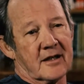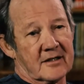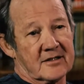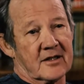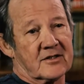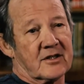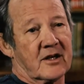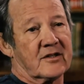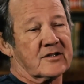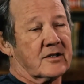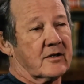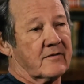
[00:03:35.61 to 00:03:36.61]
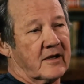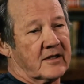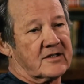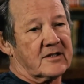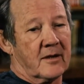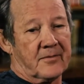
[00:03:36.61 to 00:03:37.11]

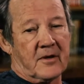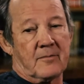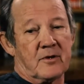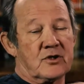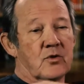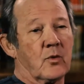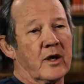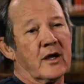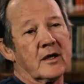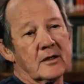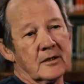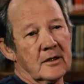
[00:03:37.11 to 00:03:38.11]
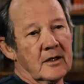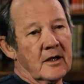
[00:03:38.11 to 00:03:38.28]
It's something between.